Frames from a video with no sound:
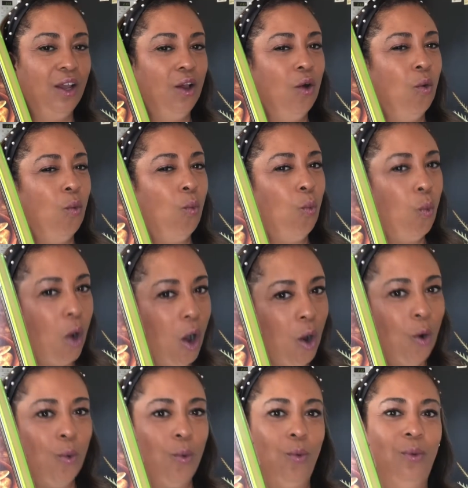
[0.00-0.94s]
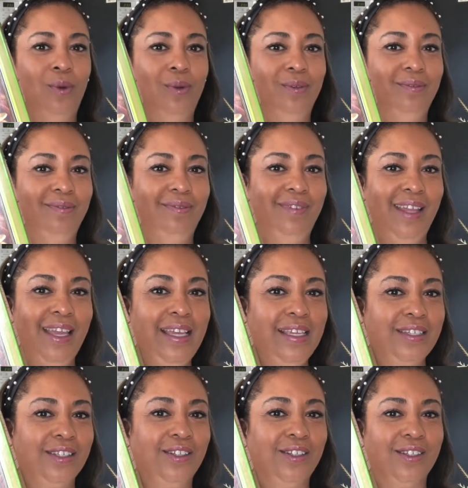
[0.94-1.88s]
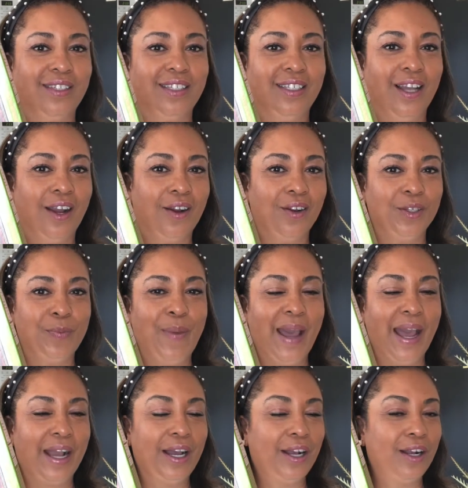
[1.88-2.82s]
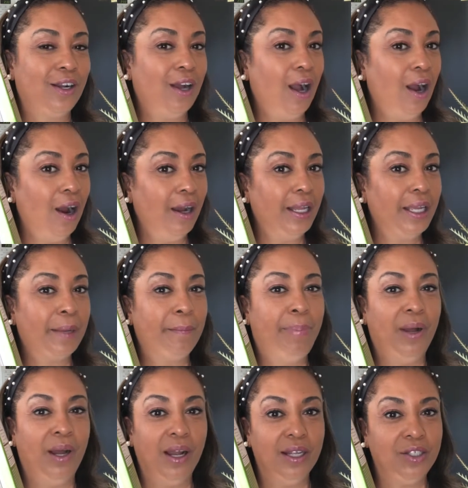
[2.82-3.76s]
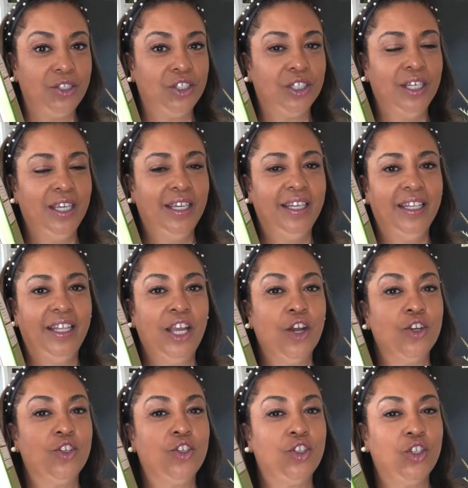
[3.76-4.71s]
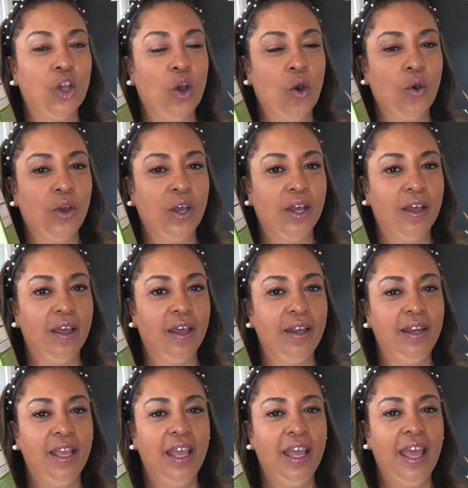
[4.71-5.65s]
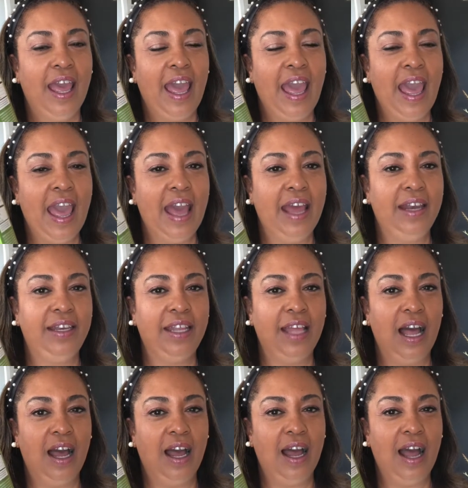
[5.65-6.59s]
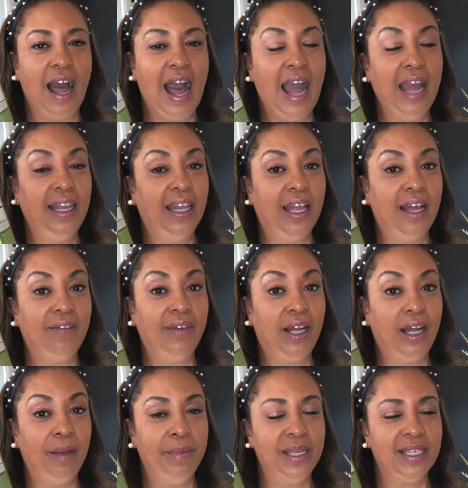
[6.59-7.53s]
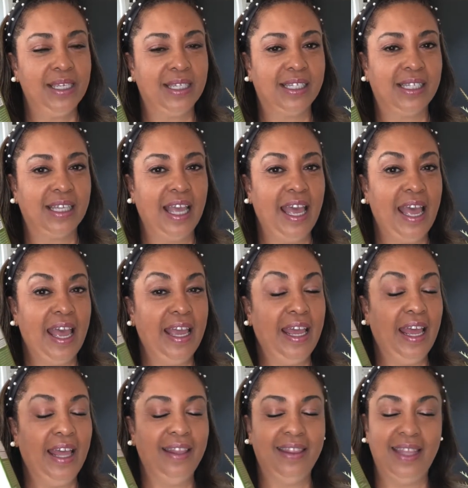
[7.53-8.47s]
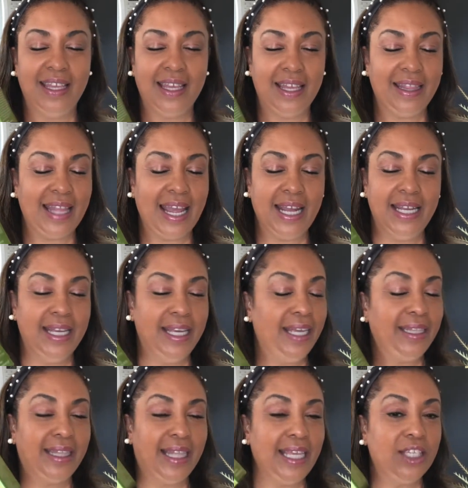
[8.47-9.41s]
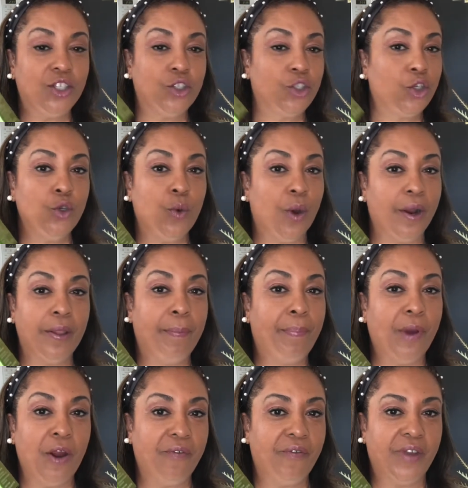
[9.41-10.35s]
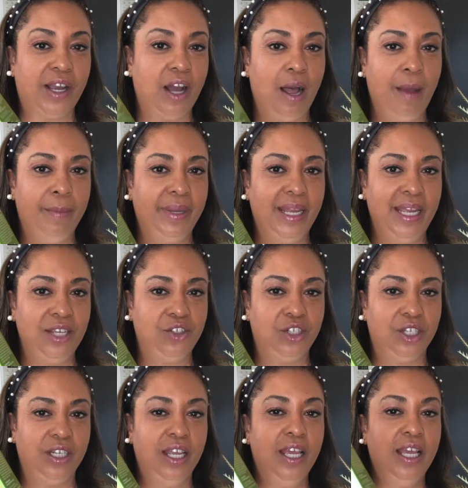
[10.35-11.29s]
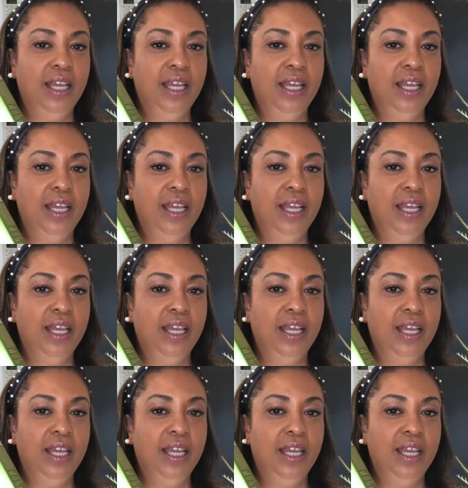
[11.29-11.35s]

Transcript: Whoa! These little suckers pack a garlic punch. They're so good. And I love hummus. These two are the perfect combination.